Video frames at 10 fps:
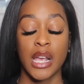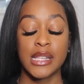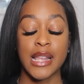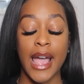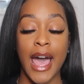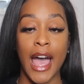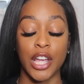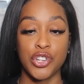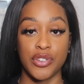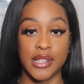
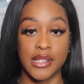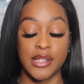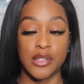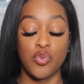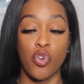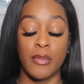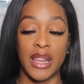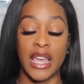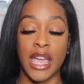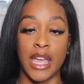psychiatrists
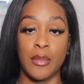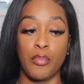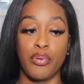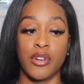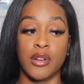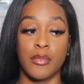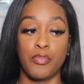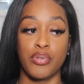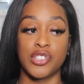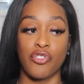normally can pre
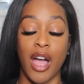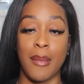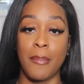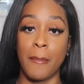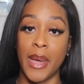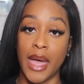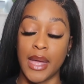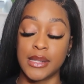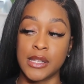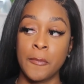prescribe
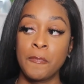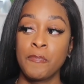meds.